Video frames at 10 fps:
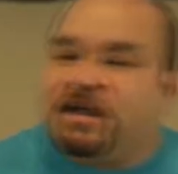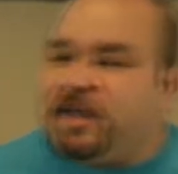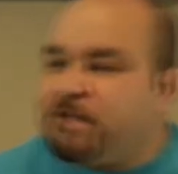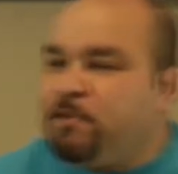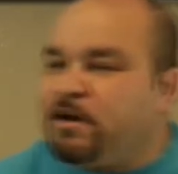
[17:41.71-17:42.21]

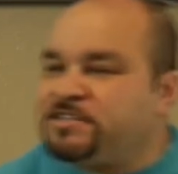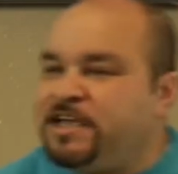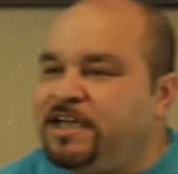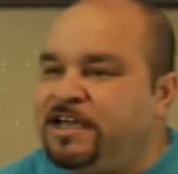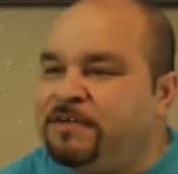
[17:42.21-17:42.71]
kickball
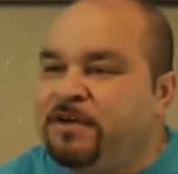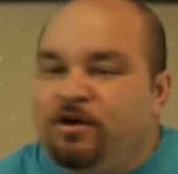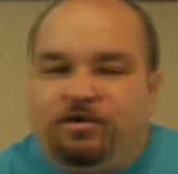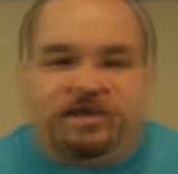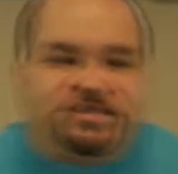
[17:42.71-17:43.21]
team
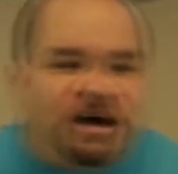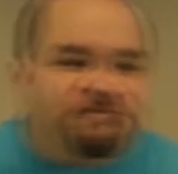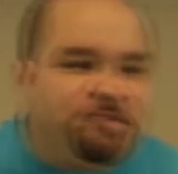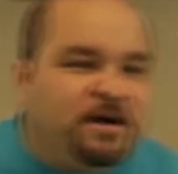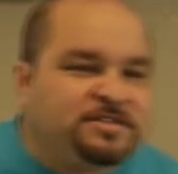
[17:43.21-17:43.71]
or their
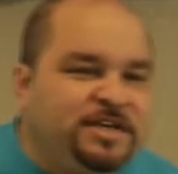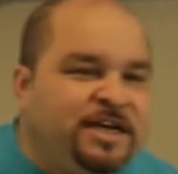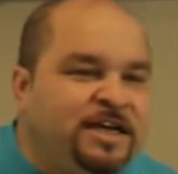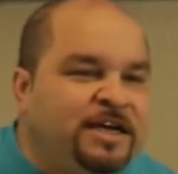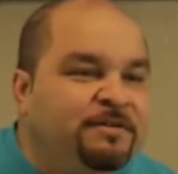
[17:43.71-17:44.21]
softball
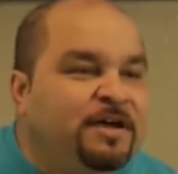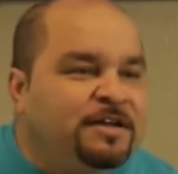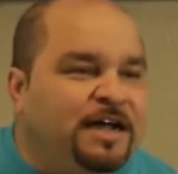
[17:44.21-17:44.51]
team.